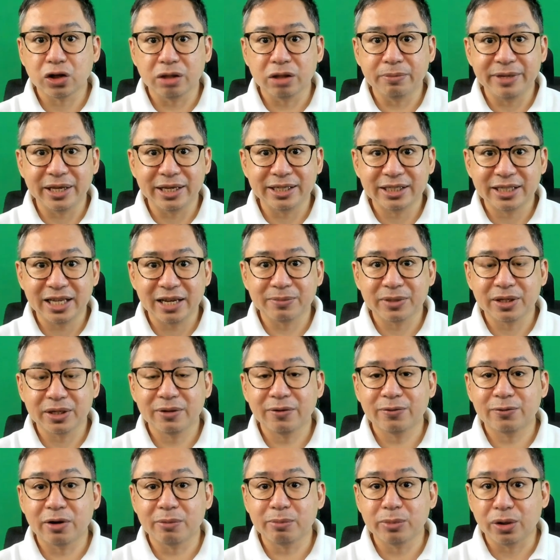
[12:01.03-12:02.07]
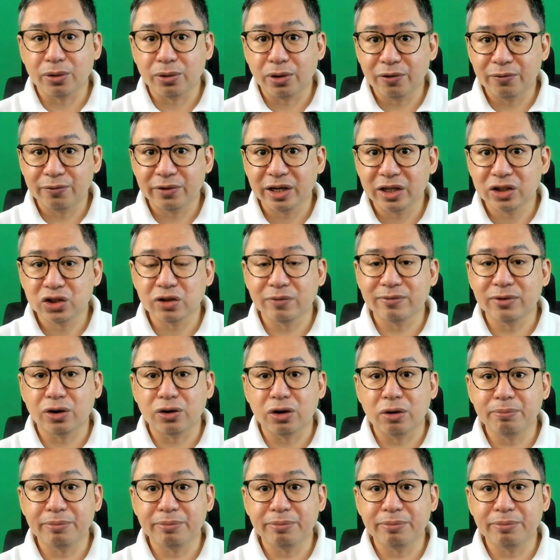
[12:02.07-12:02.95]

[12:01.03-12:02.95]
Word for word: shall be exempt from the coverage of the